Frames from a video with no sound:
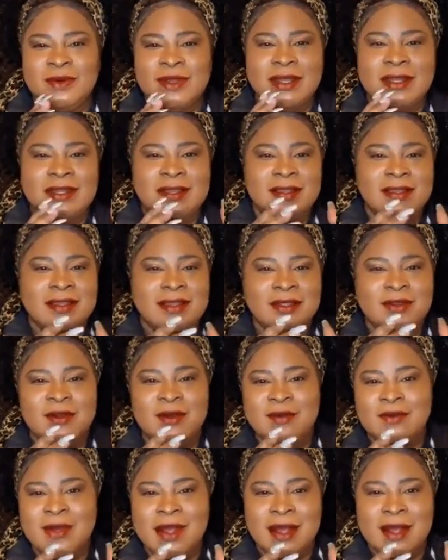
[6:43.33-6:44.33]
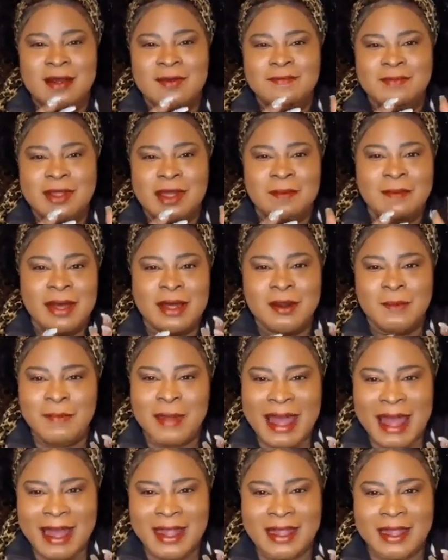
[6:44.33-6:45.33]
to come out of
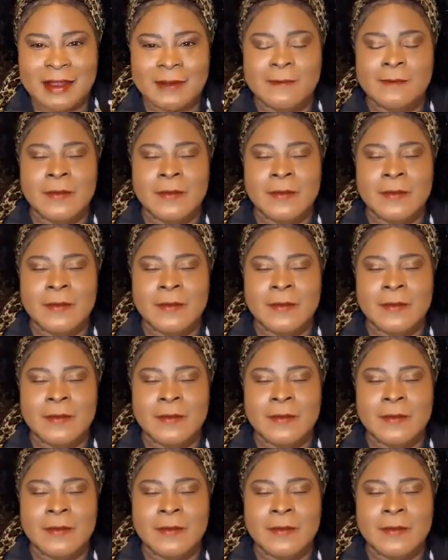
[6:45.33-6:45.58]
pocket?